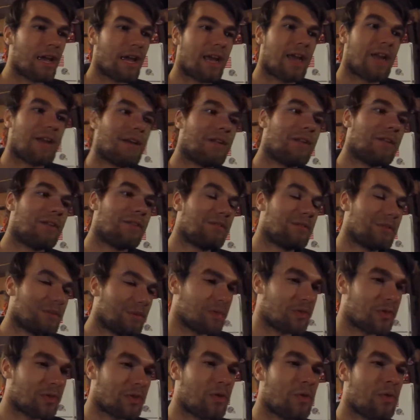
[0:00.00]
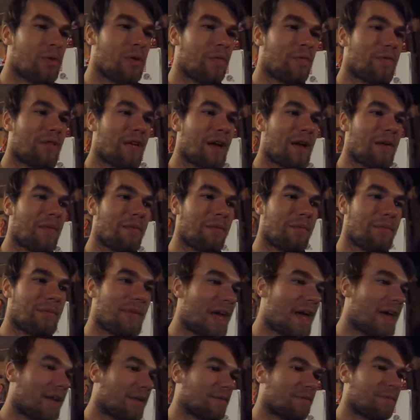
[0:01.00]
and 2 of them
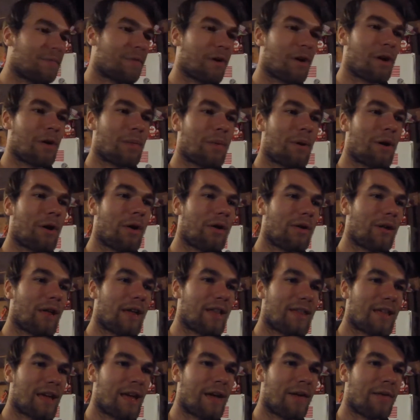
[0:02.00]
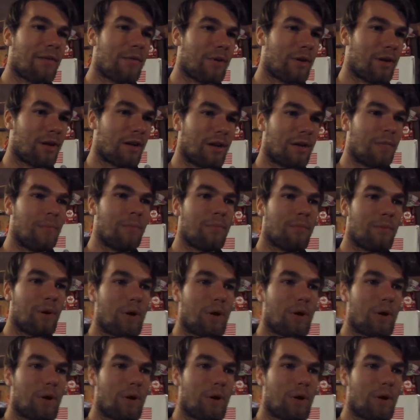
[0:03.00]
that far apart like that, well,